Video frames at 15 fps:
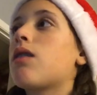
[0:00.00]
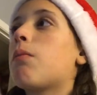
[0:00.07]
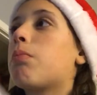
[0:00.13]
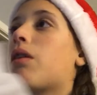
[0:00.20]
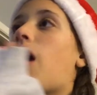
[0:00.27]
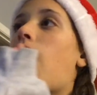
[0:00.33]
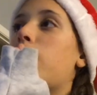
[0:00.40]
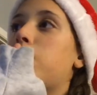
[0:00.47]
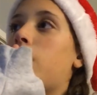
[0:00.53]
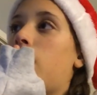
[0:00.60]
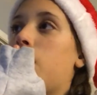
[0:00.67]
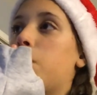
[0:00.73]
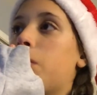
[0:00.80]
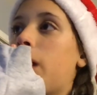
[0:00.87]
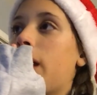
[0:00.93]
the
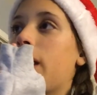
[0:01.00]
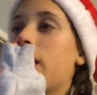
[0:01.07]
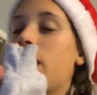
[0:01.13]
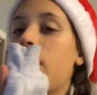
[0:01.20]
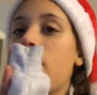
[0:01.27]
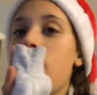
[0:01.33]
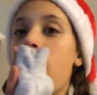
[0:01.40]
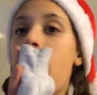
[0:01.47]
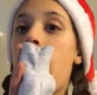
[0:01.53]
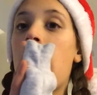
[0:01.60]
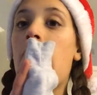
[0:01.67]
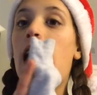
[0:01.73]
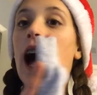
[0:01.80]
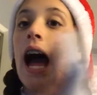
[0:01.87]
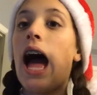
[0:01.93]
problem. Like,
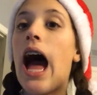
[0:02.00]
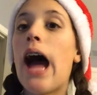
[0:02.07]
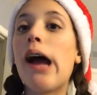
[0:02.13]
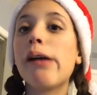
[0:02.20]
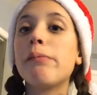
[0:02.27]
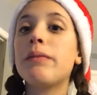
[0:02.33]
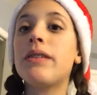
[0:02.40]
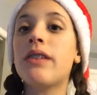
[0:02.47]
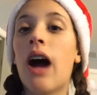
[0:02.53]
I'm